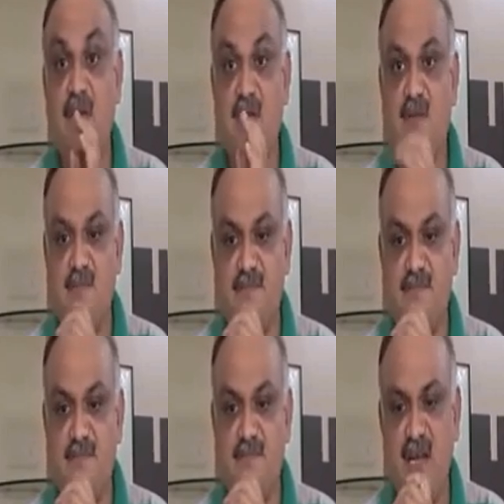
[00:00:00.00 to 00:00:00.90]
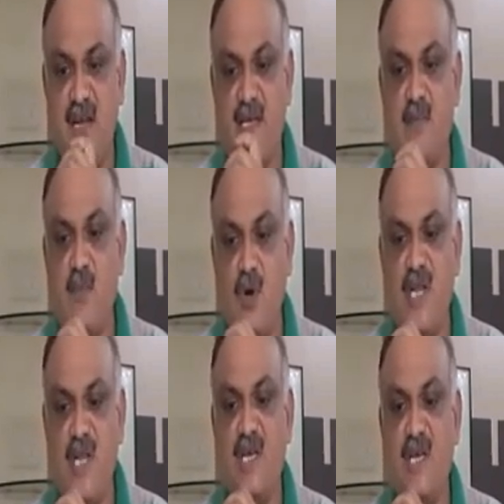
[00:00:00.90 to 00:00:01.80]
is pain,
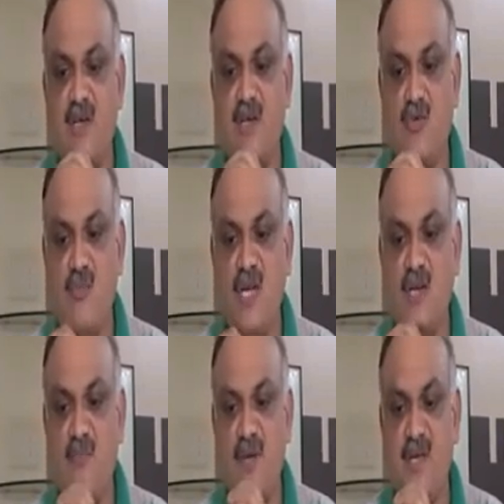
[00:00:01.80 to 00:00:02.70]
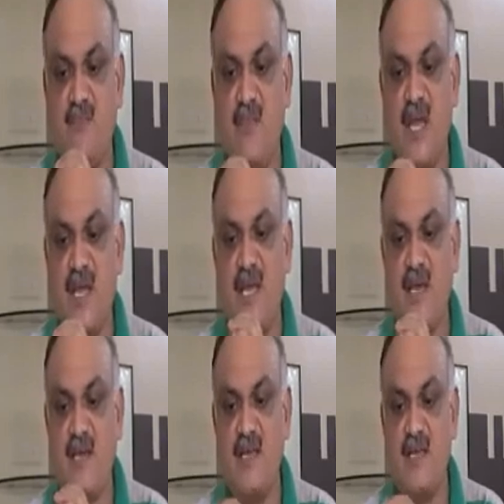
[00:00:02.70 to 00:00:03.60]
headache, body ache, rheumatic pain,
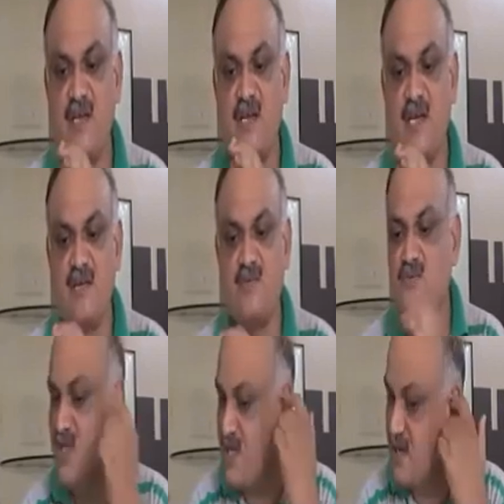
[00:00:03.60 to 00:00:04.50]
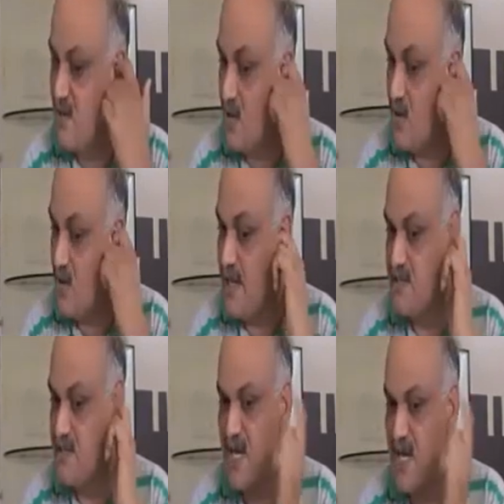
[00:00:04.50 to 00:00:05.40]
backache, earache, toothache,
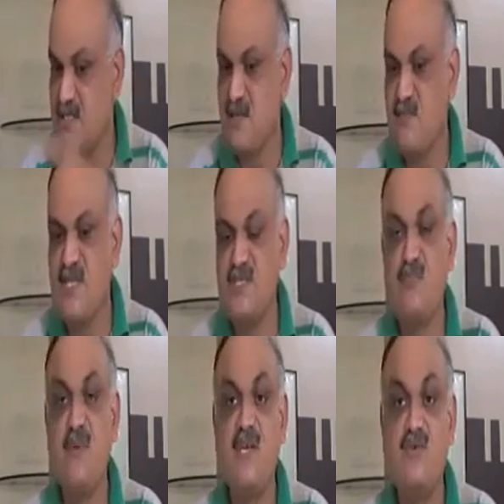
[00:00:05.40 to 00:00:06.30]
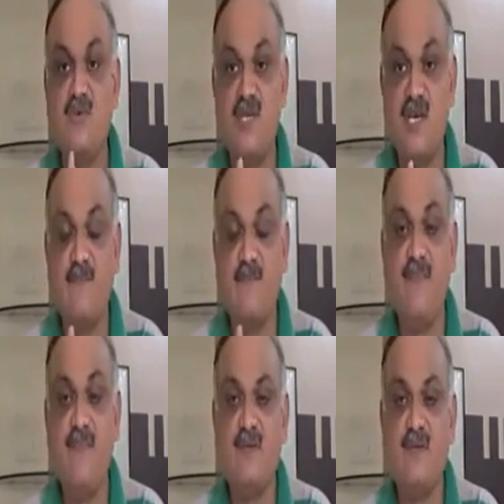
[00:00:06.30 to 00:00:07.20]
colic, spasm,
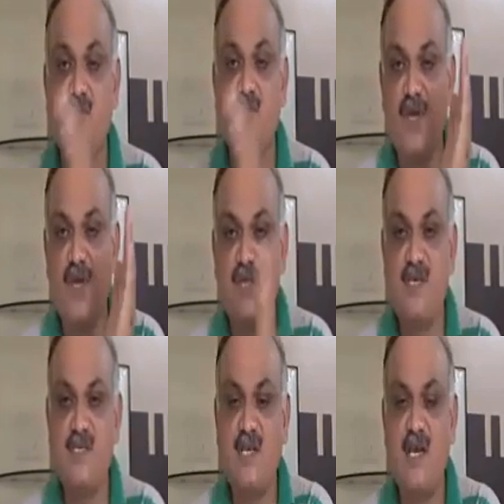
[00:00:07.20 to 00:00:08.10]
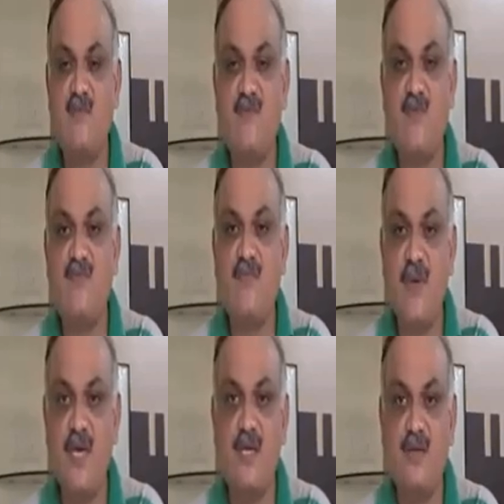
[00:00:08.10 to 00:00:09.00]
dysmenorrhea. So various type
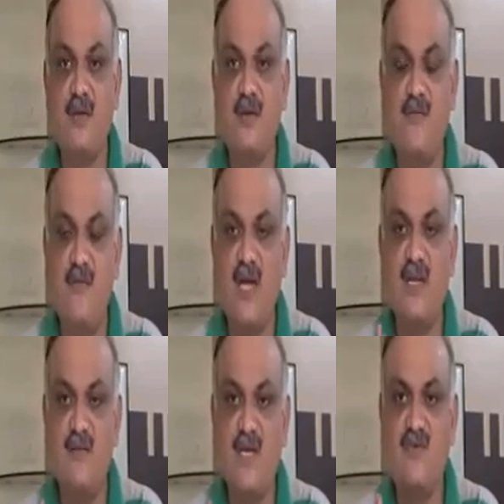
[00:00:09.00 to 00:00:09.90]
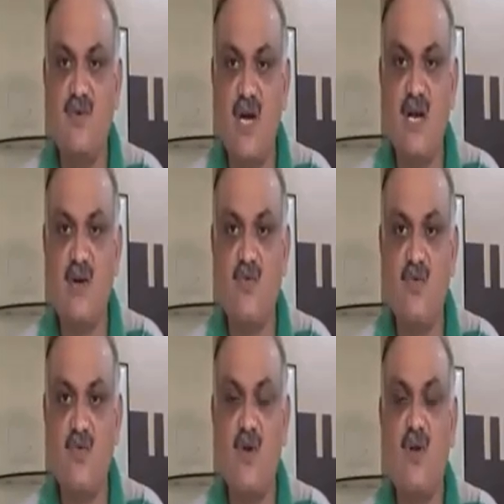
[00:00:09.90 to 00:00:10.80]
of pain whenever you
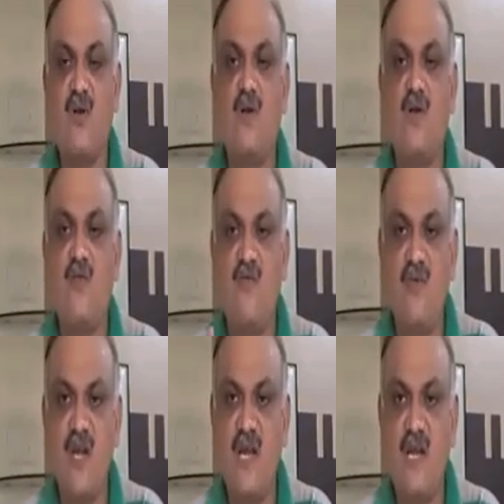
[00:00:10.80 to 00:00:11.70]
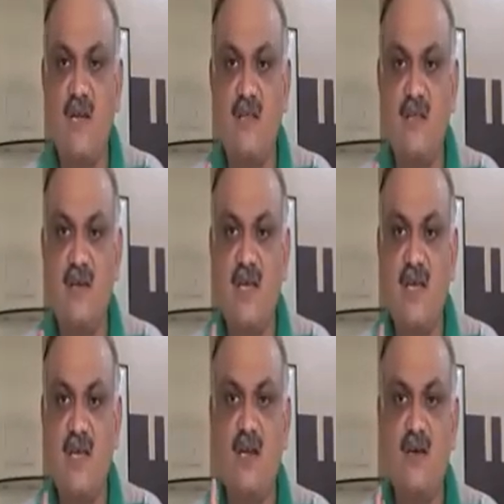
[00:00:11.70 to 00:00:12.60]
have, forget
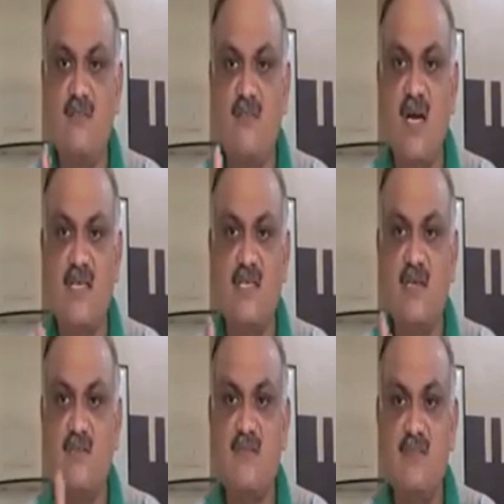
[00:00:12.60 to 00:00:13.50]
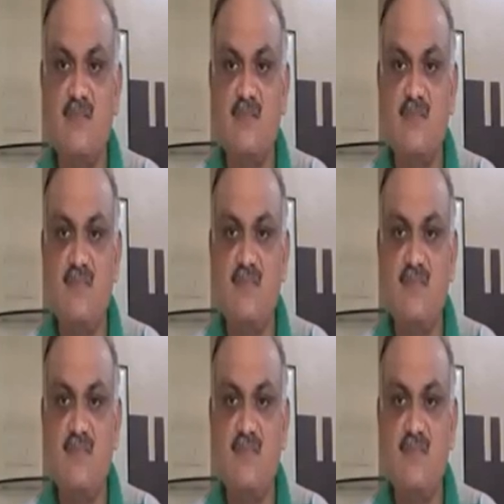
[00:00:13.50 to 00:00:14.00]
the kingdom, ism,